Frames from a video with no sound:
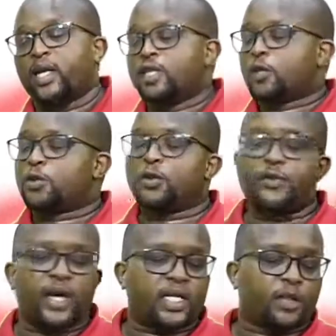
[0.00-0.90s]
So too
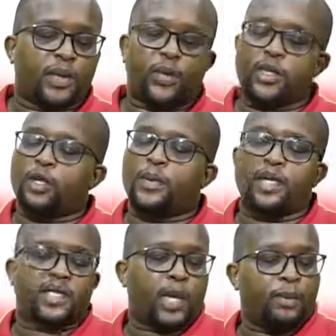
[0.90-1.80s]
fast, we
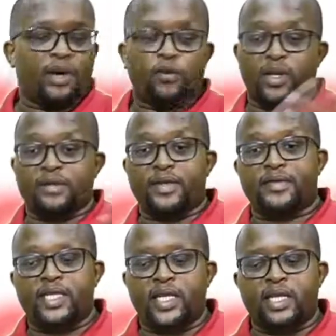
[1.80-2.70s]
normally say above 150.